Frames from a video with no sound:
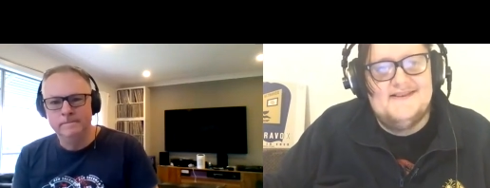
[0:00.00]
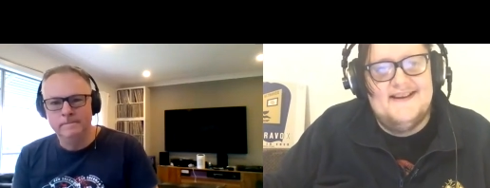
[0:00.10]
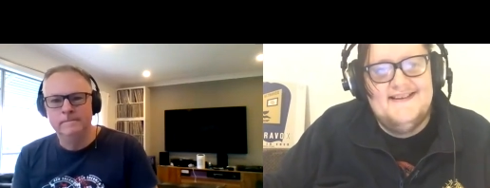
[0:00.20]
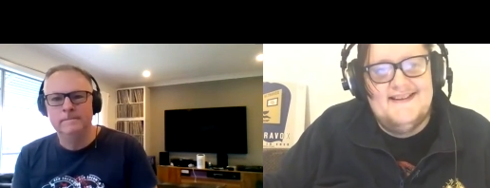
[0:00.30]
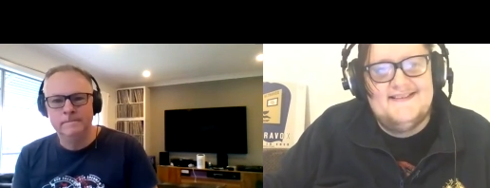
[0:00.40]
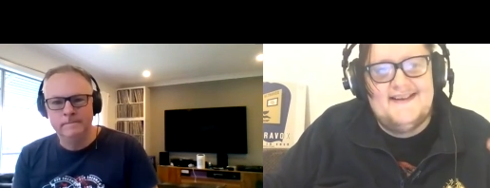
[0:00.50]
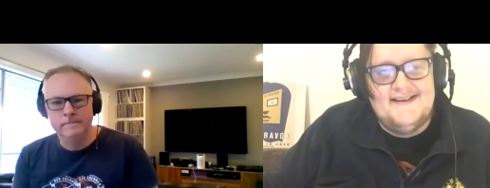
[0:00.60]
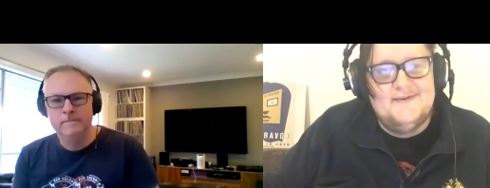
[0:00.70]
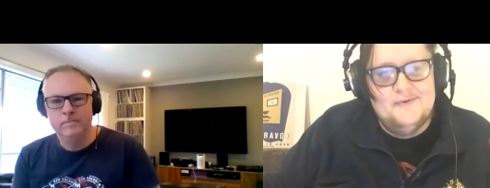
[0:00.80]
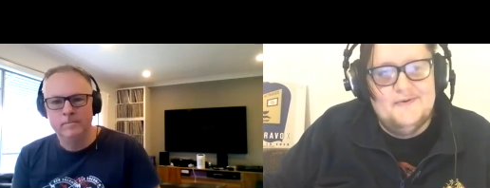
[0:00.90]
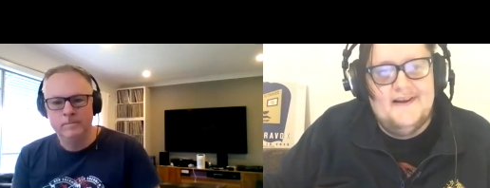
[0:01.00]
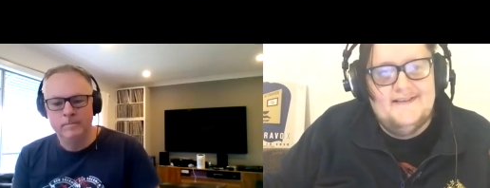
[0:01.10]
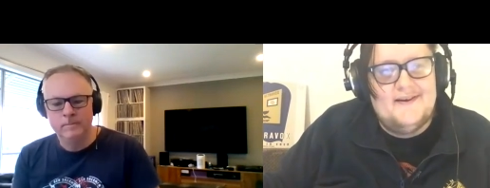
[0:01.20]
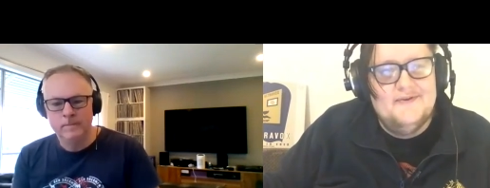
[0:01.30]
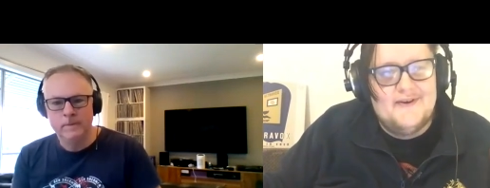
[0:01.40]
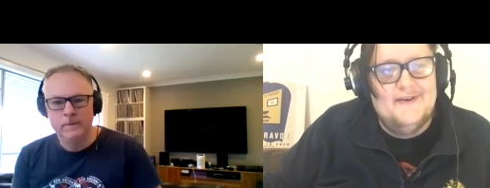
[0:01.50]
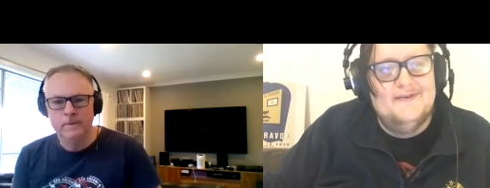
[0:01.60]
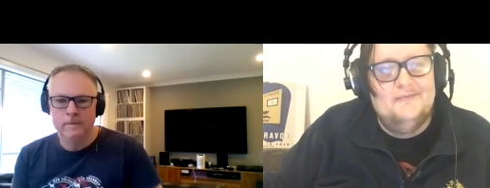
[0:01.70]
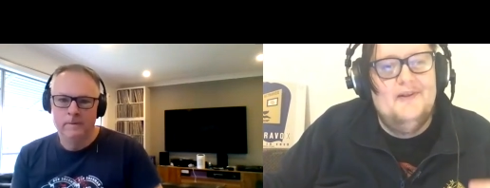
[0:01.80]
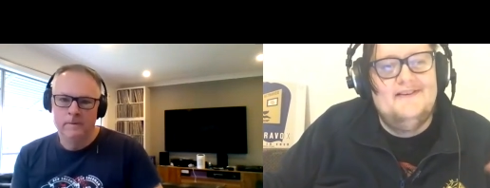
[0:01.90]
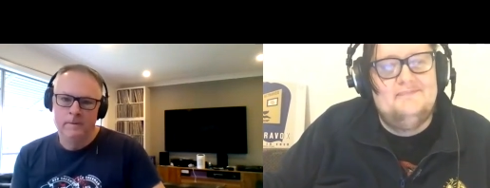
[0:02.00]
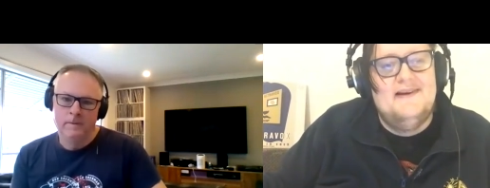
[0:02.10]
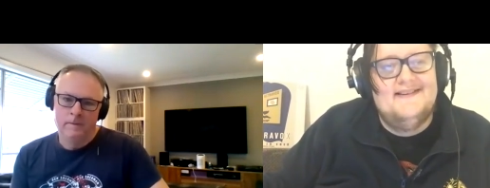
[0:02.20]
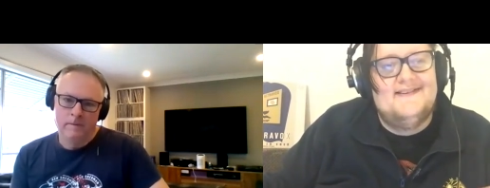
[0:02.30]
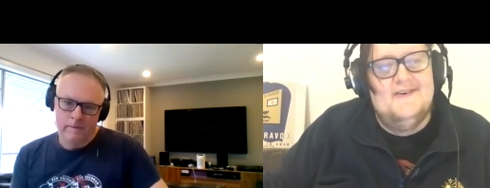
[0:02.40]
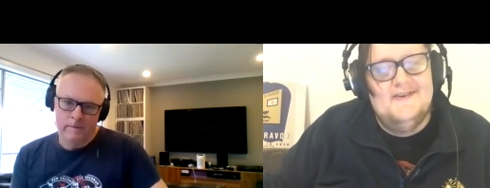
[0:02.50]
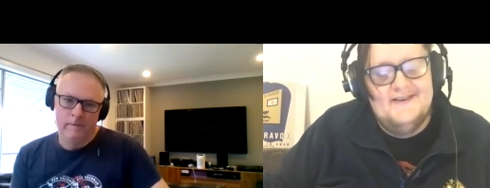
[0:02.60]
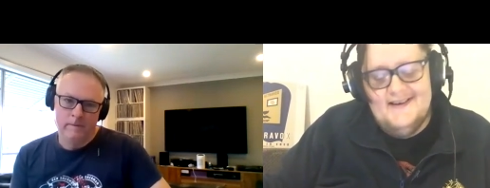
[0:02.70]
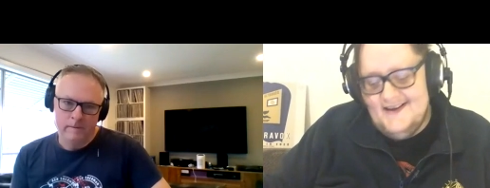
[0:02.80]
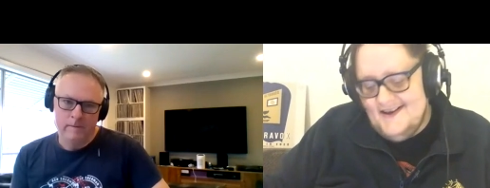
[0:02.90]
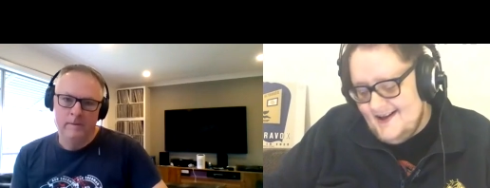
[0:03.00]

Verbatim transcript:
Speaker 1: and they just mm. like this mm. title. That sounds good. Let's make a song.